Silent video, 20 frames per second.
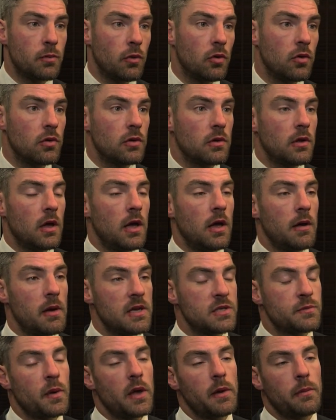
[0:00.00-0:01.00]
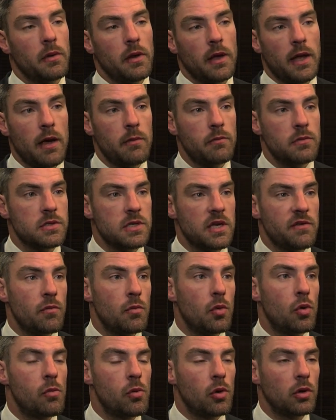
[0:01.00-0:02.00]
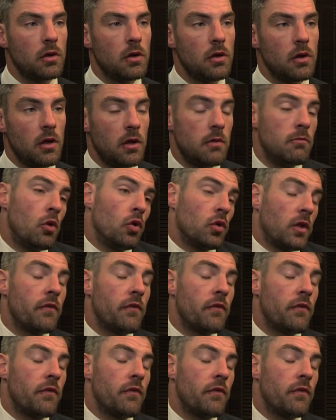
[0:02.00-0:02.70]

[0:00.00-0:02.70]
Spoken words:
but as people again was even more